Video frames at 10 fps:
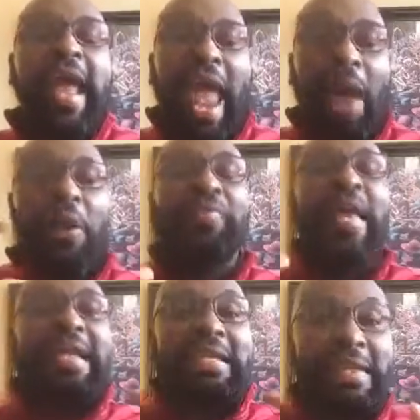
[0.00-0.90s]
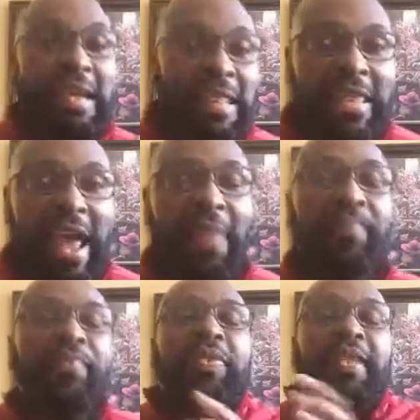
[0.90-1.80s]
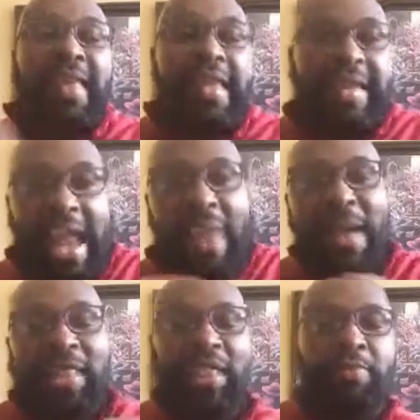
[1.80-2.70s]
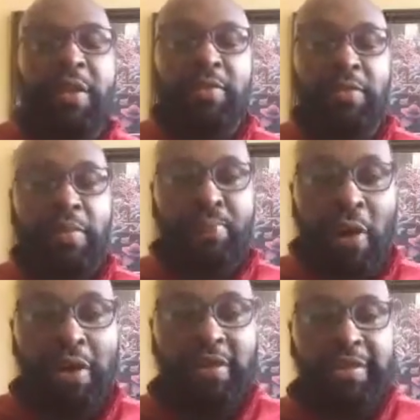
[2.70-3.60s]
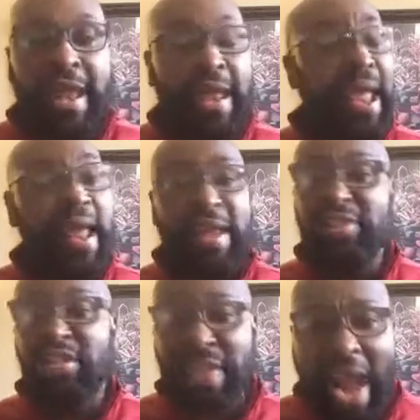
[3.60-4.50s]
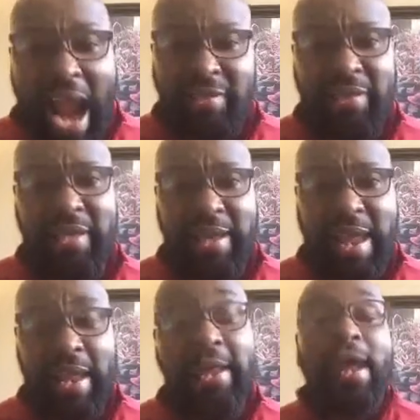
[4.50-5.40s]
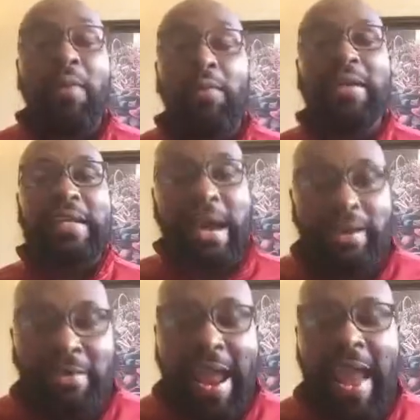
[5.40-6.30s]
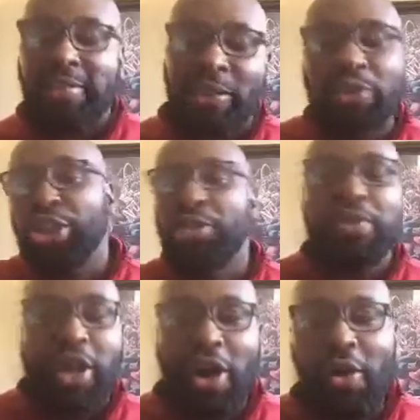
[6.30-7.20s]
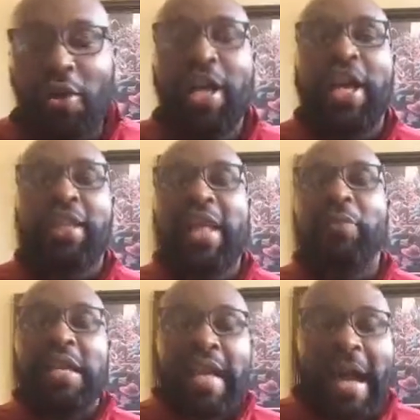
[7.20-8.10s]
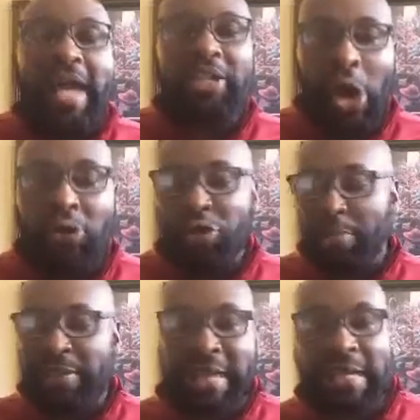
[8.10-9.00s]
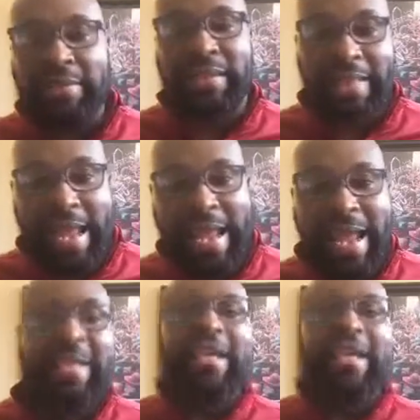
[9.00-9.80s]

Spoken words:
And when they did that, they came back with a report saying, hey, it's giants in the land. Well, knuckleheads, don't you know that when God told you to possess the land,